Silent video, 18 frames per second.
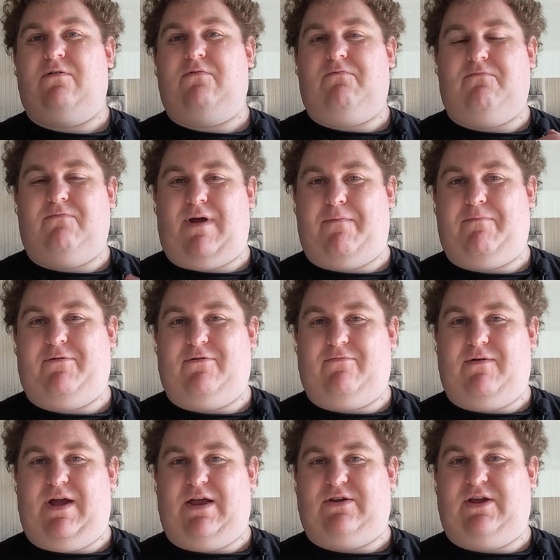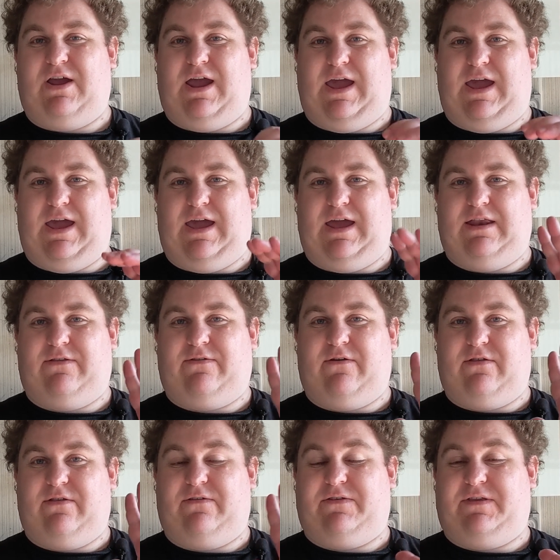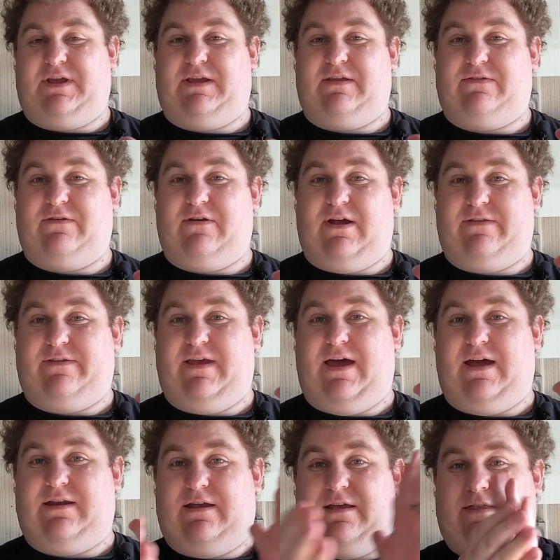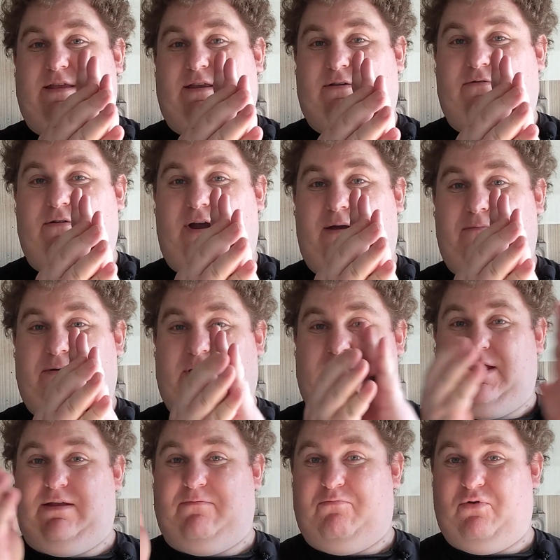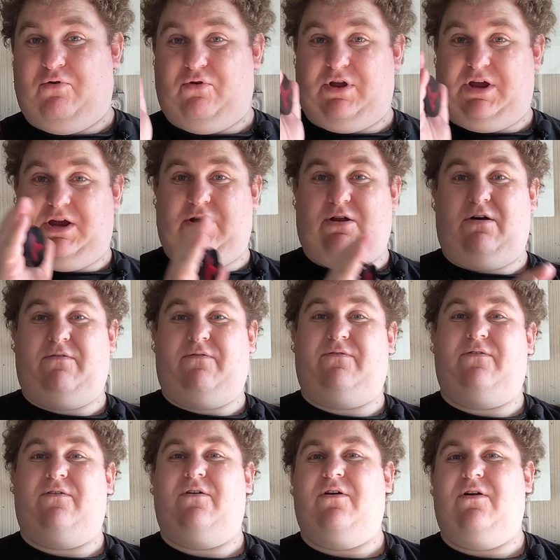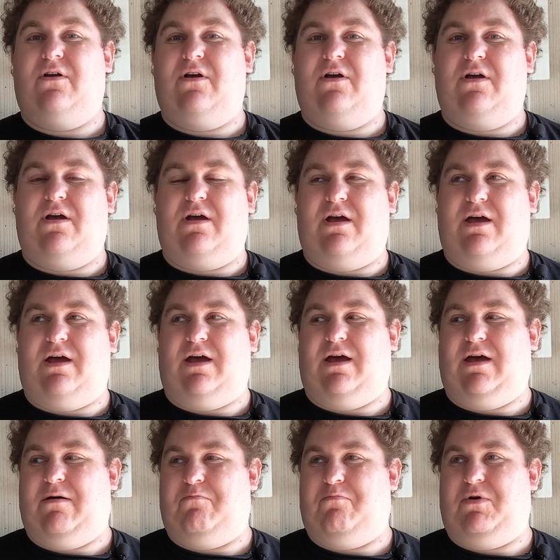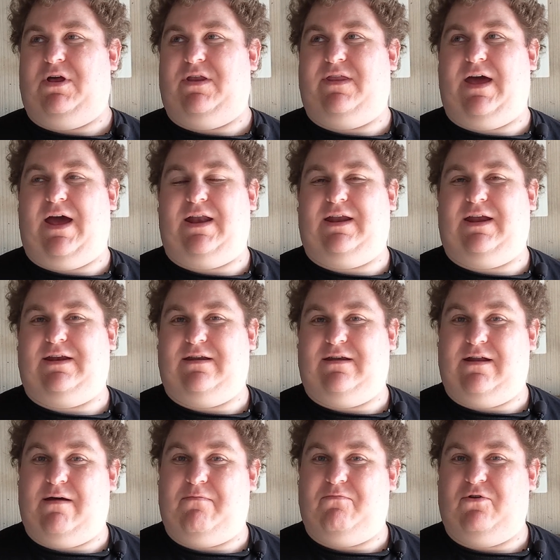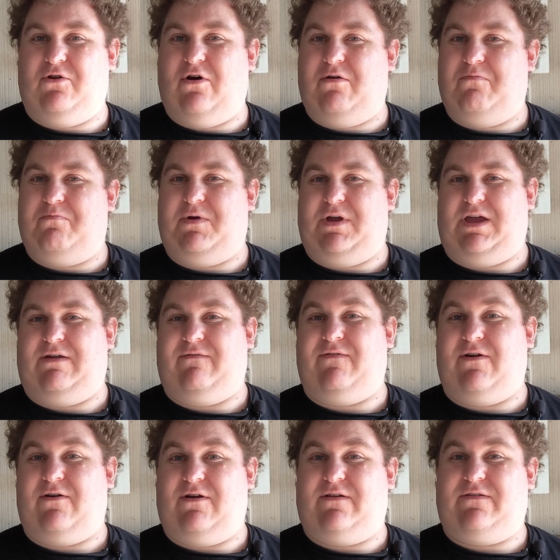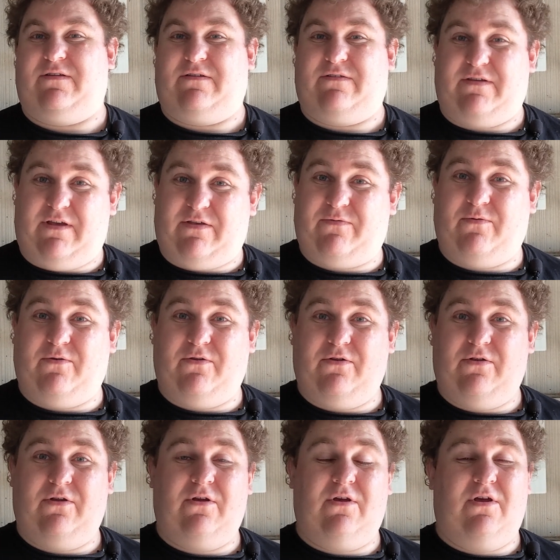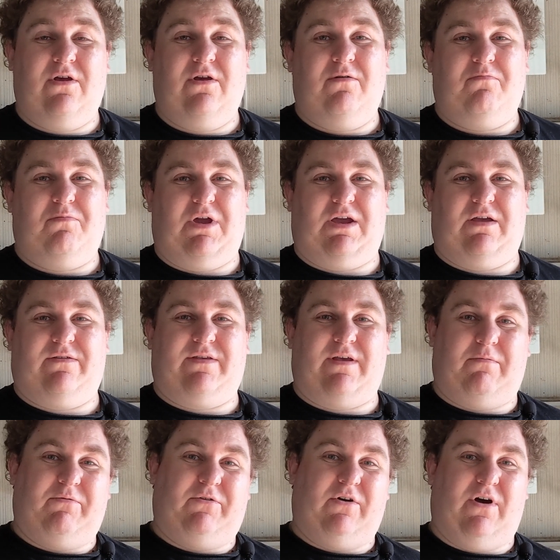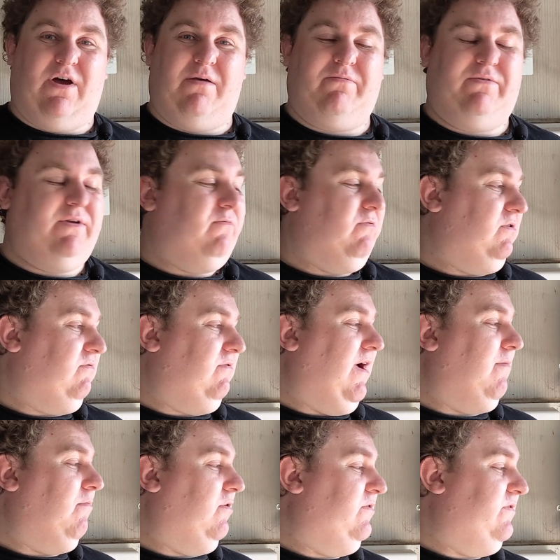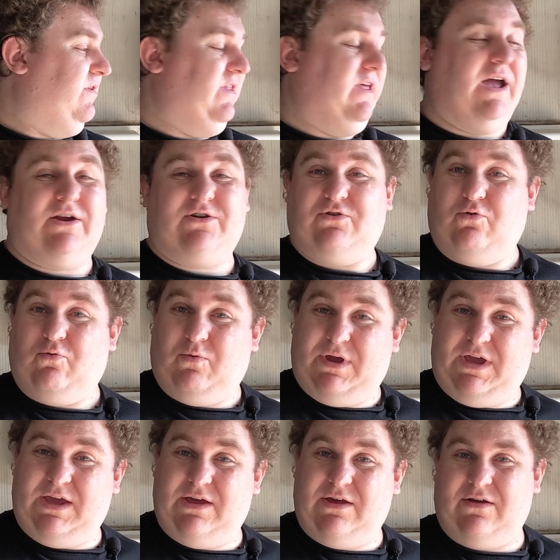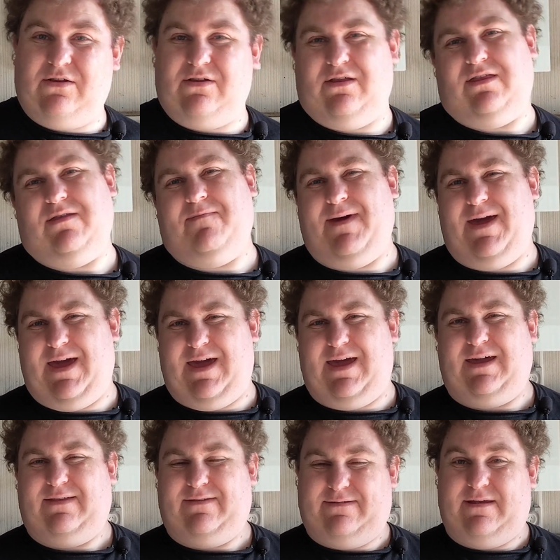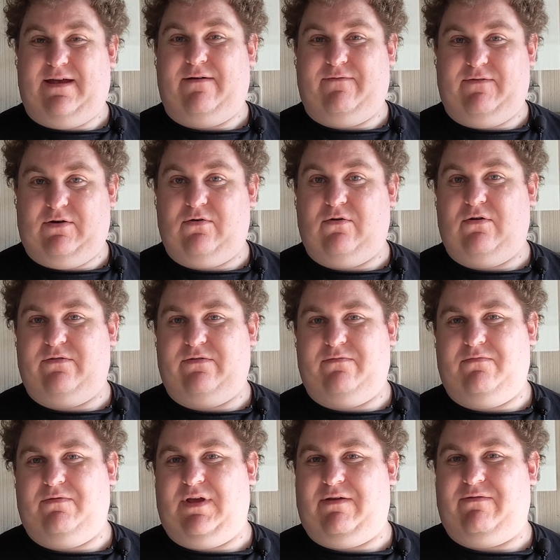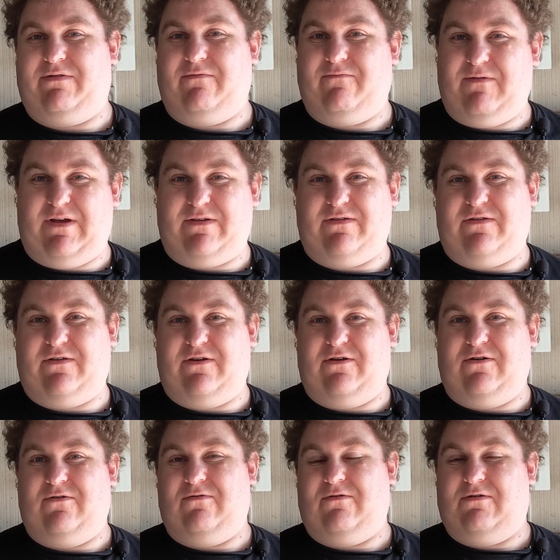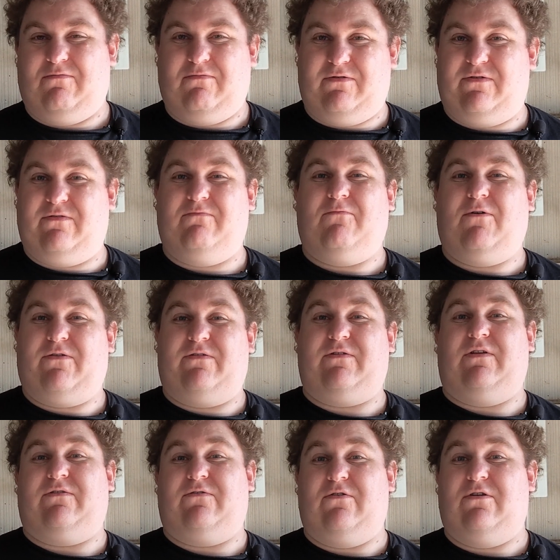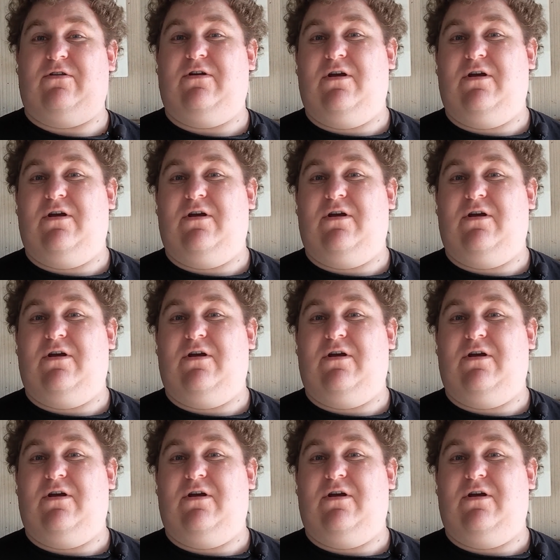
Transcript: wrap it around your hand so the sticky slides out, and then grabbing it and pulling it off. But that ended up not being very successful because sometimes it would grab onto the actual wheel and the mag and stuff and leave some residue, and it wasn't as good.